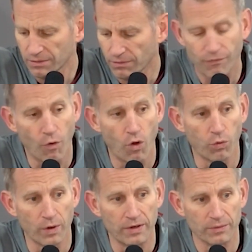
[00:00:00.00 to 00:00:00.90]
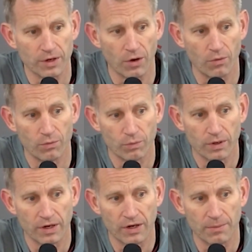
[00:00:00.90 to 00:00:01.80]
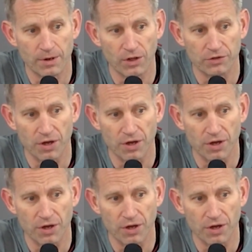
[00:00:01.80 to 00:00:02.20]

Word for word: fold when you know when they're in the middle of